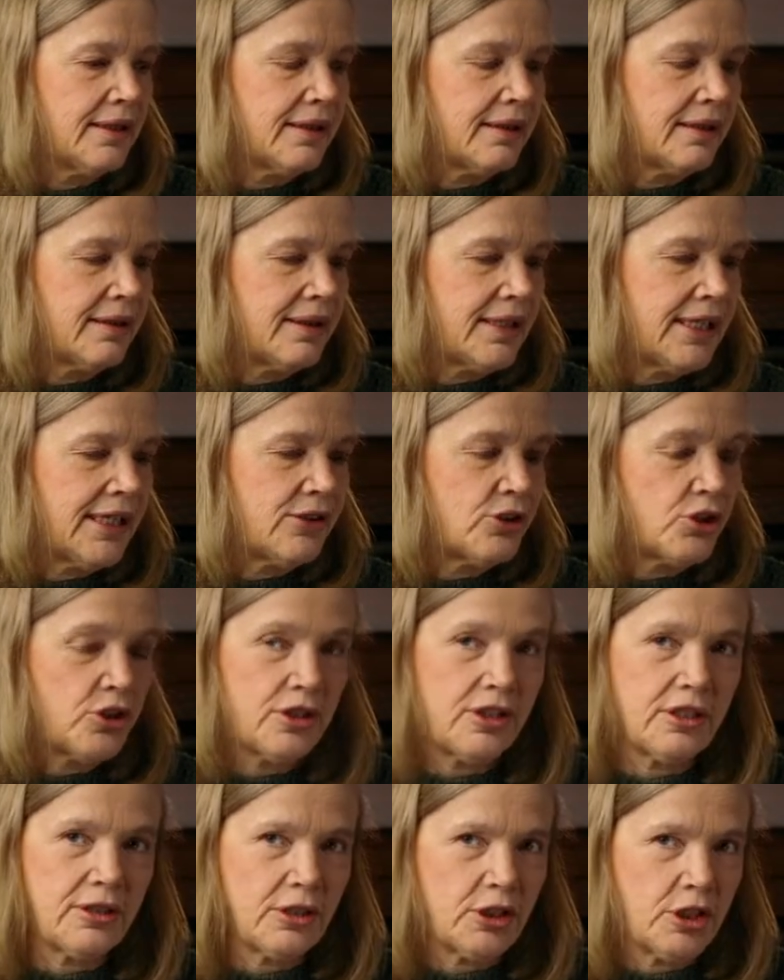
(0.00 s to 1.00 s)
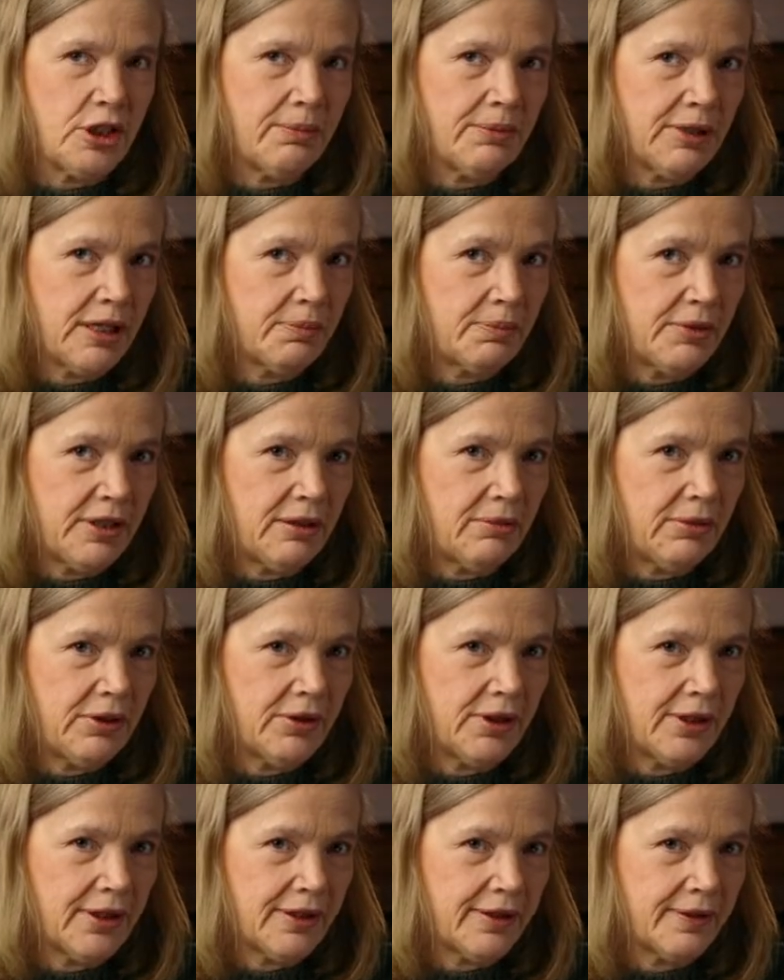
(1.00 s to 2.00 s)
that she might be in
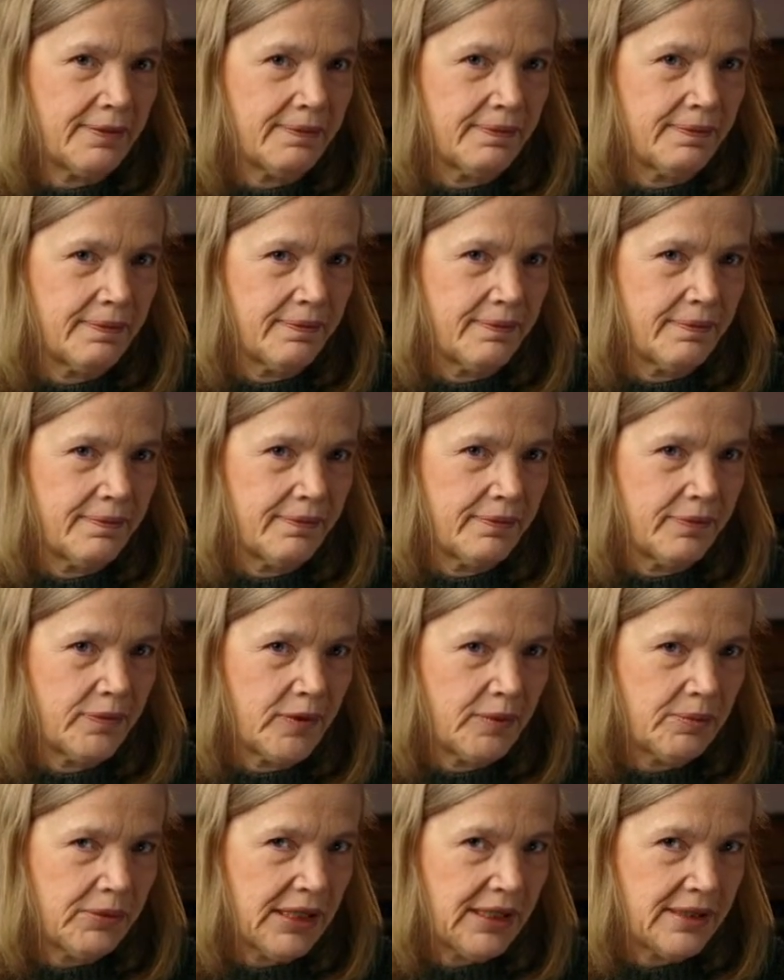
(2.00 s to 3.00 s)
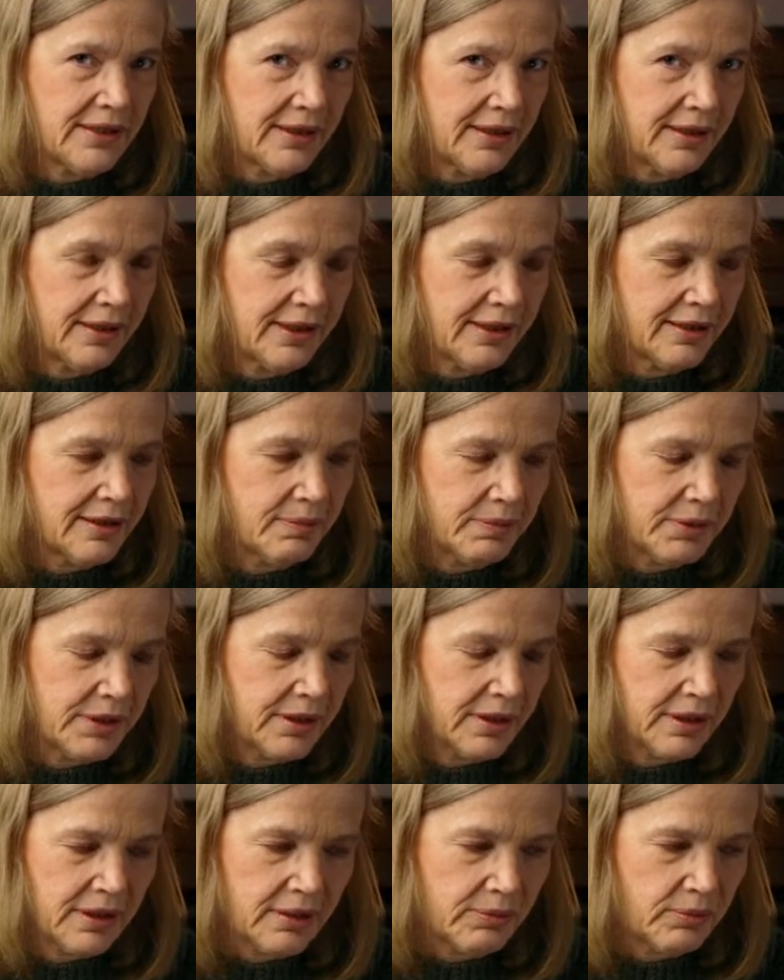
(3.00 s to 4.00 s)
America. I'm guessing that,
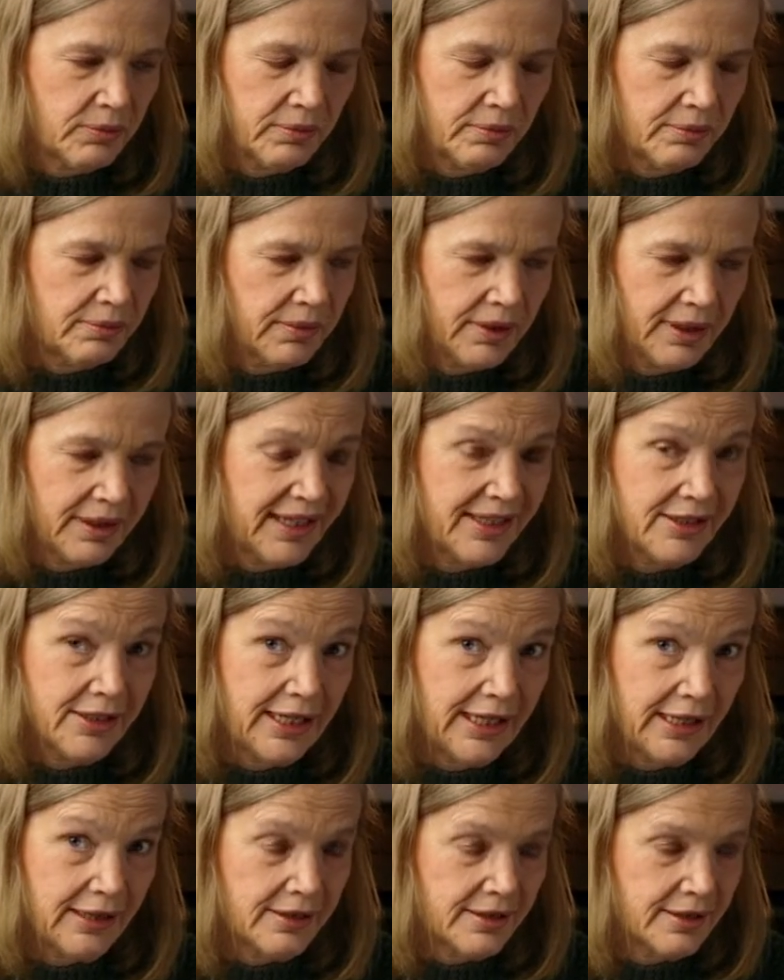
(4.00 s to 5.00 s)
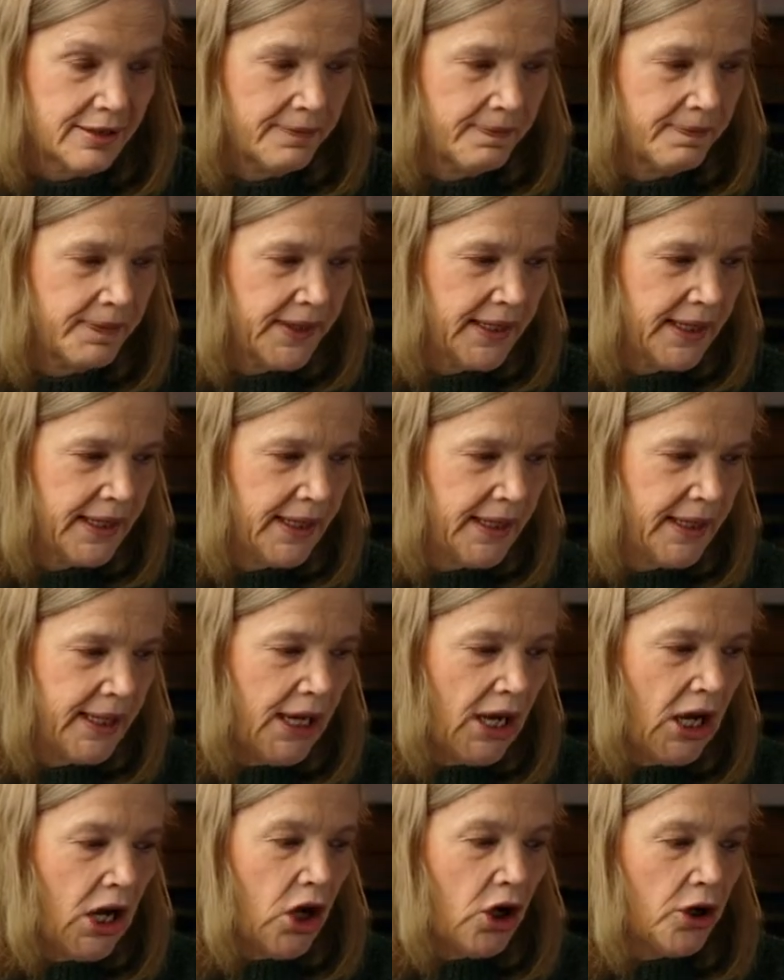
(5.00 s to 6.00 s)
but that's a guess.
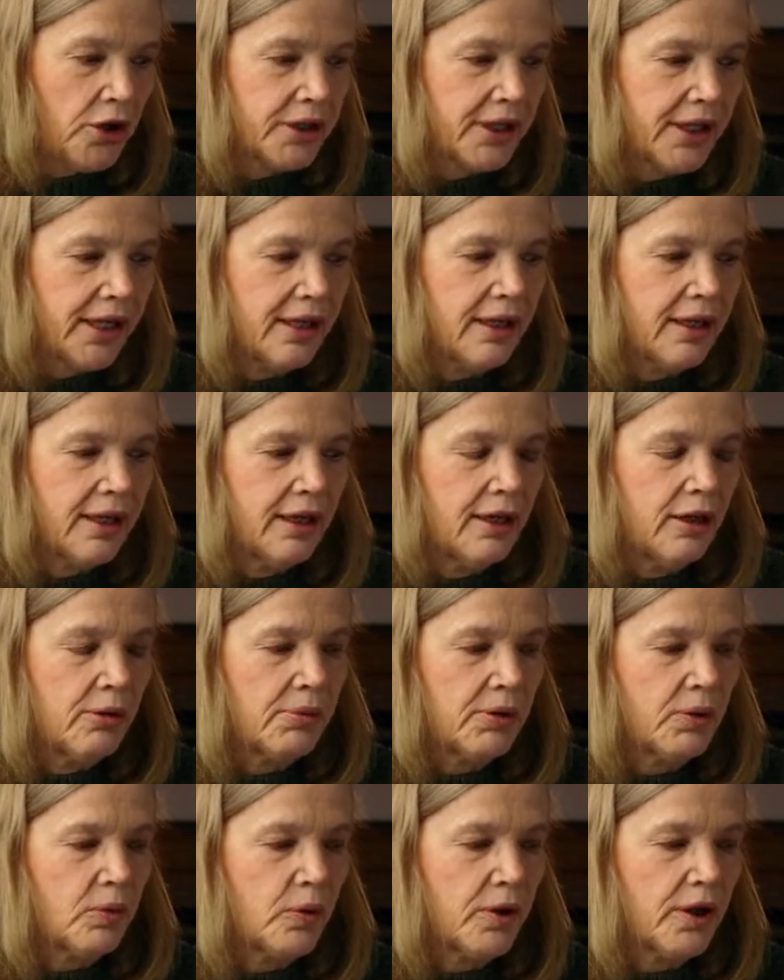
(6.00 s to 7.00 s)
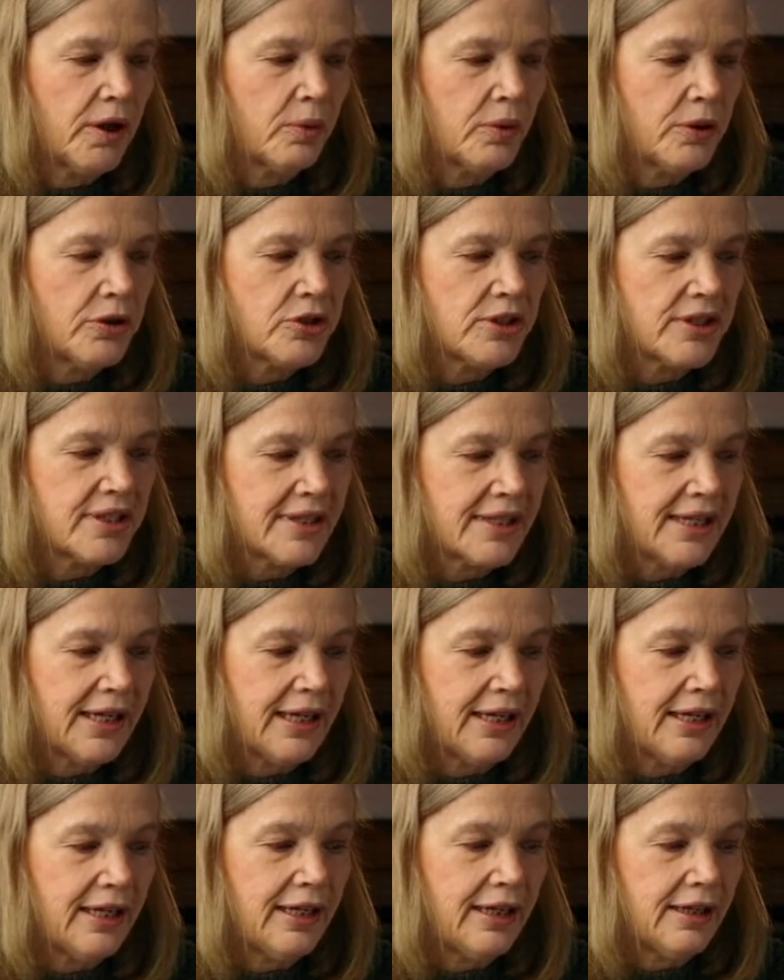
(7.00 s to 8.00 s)
Okay, but what I want to
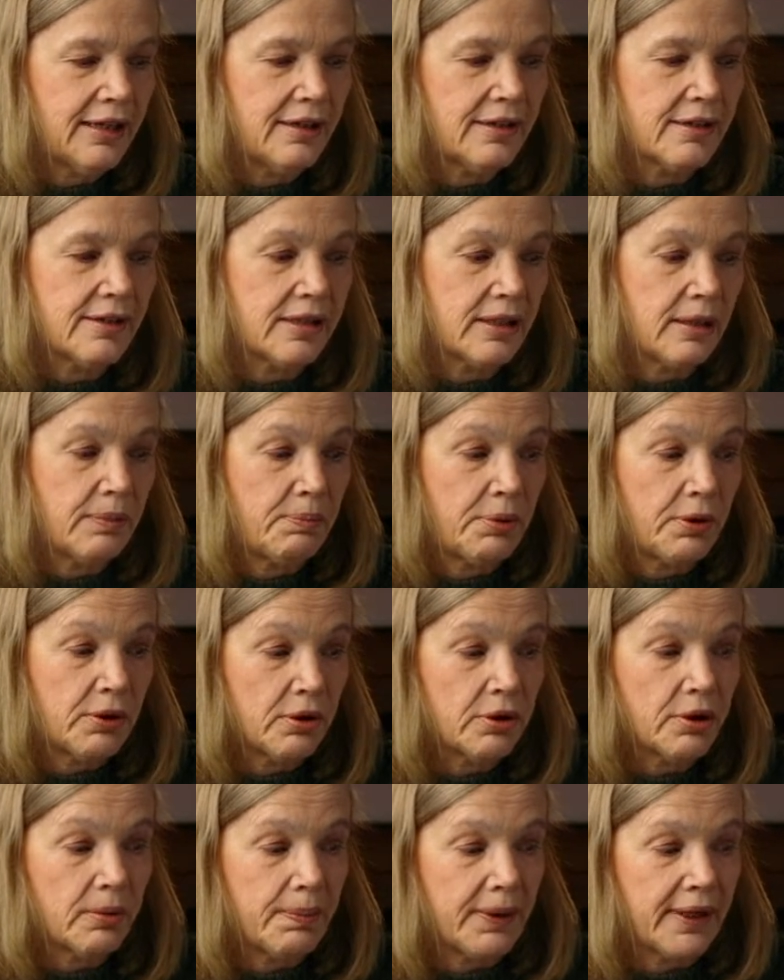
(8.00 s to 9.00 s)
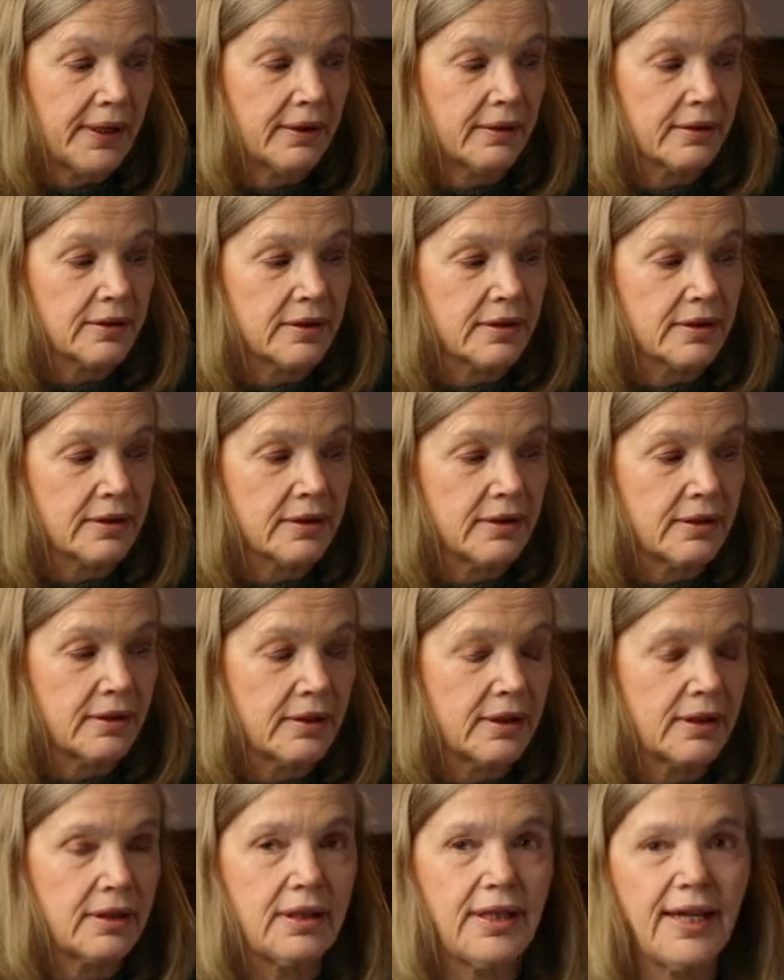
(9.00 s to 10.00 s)
say is the part about
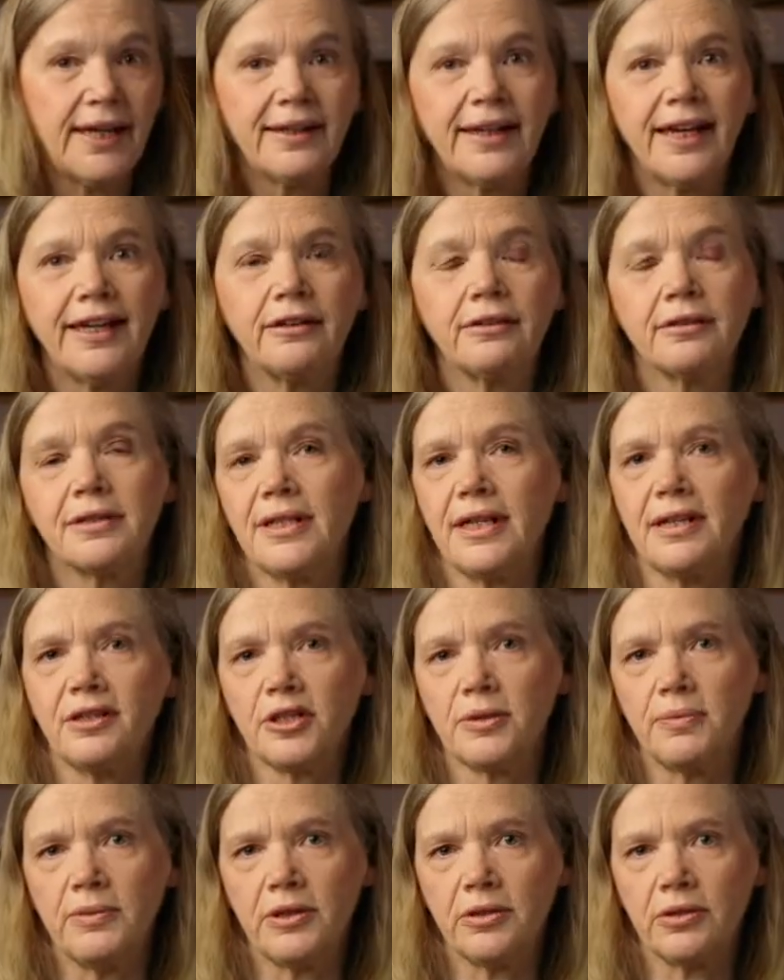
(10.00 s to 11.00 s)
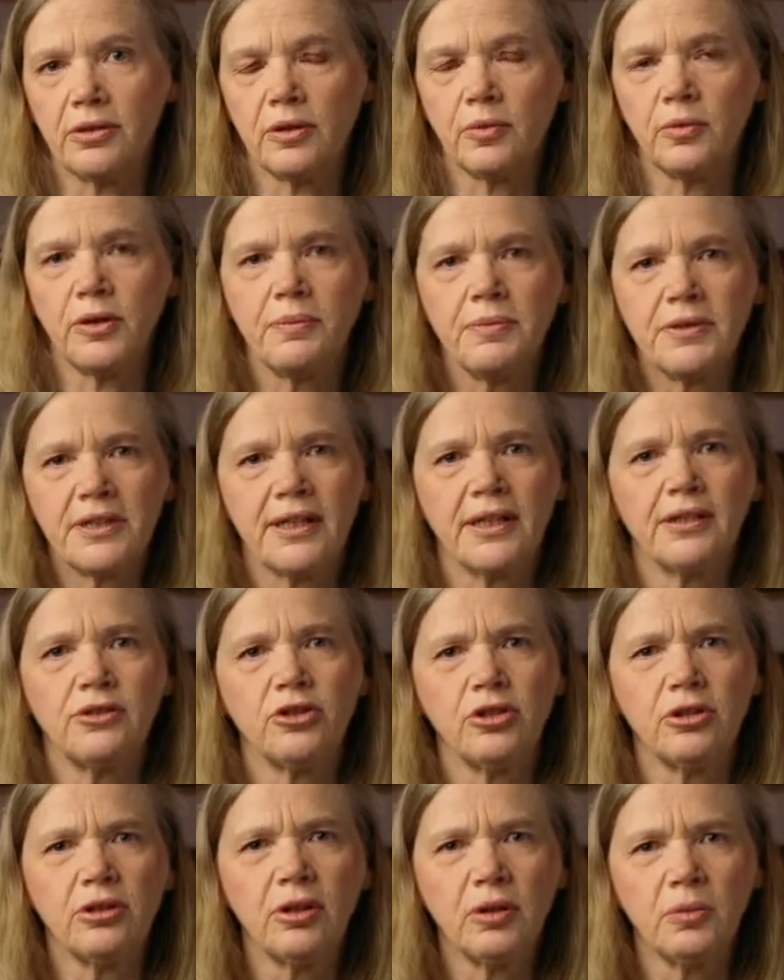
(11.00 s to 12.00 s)
the young adult testimonies on the
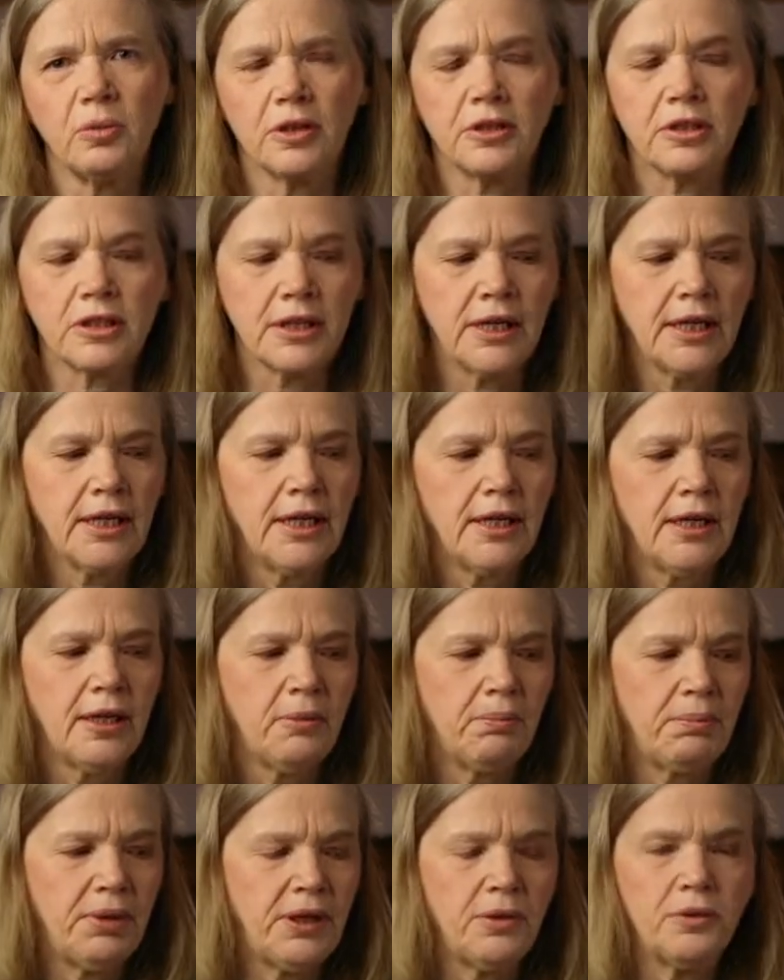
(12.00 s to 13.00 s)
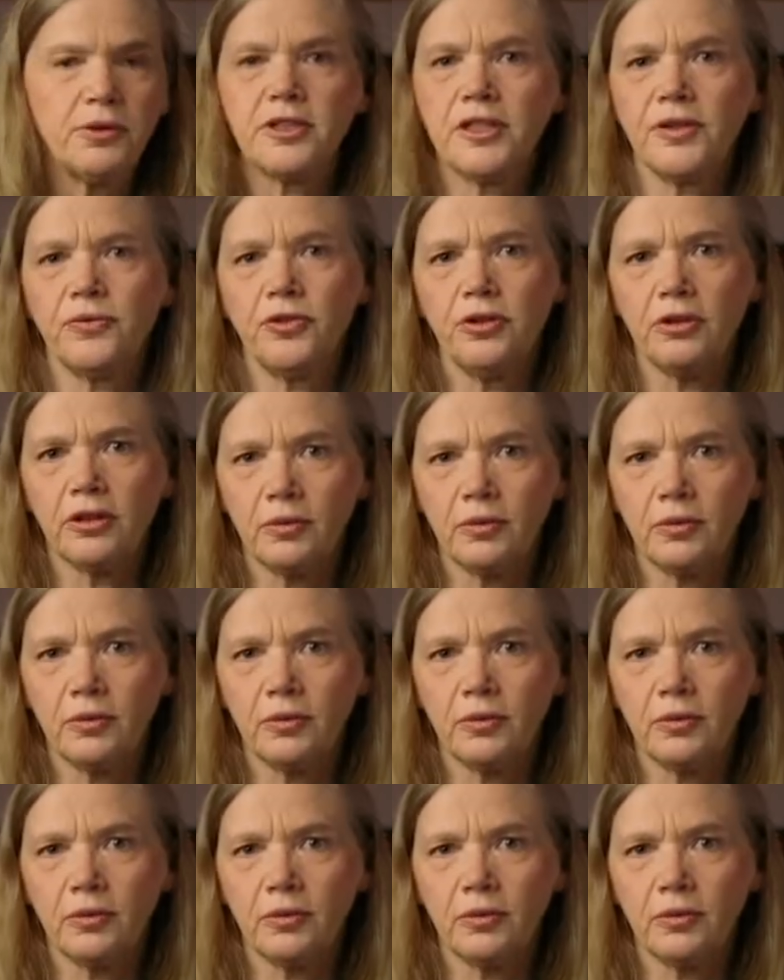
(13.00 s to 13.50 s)
website. You know what, parents, if you